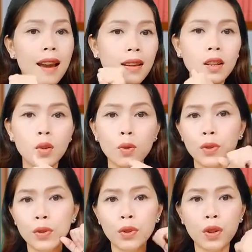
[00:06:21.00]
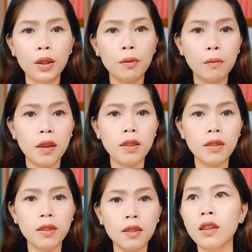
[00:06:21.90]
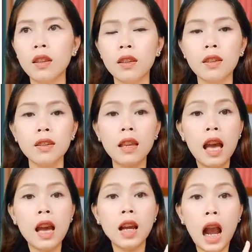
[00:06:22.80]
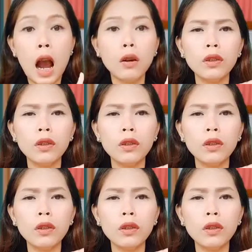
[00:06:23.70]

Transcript: Thailand is an agriculture-based country,